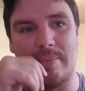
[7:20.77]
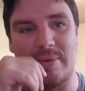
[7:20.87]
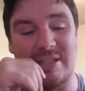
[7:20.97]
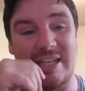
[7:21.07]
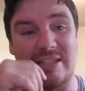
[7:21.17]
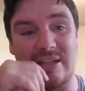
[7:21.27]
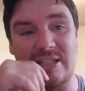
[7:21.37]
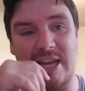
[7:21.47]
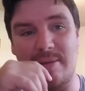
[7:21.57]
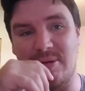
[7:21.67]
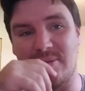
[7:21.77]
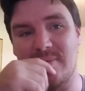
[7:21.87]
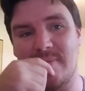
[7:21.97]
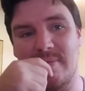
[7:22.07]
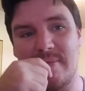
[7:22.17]
It's understandable.
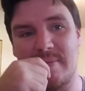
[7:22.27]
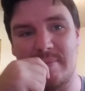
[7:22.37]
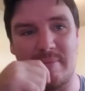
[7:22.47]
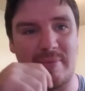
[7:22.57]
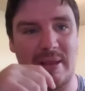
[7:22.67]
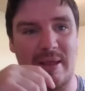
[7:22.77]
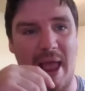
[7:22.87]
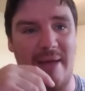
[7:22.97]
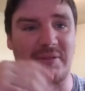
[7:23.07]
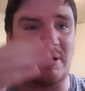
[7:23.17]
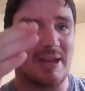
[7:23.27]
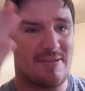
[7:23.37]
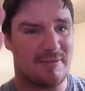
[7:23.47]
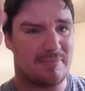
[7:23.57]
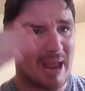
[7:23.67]
After all,
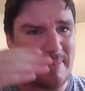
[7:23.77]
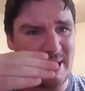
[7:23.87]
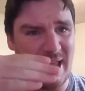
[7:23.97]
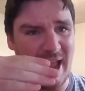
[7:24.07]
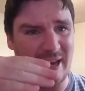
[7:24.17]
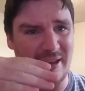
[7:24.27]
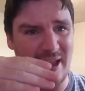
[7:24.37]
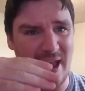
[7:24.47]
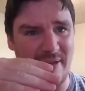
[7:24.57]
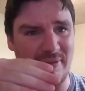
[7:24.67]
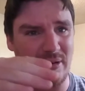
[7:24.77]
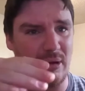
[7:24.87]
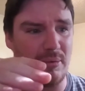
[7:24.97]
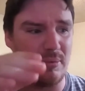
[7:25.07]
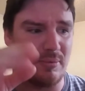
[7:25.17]
even Batman have a
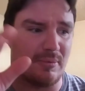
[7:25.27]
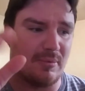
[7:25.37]
low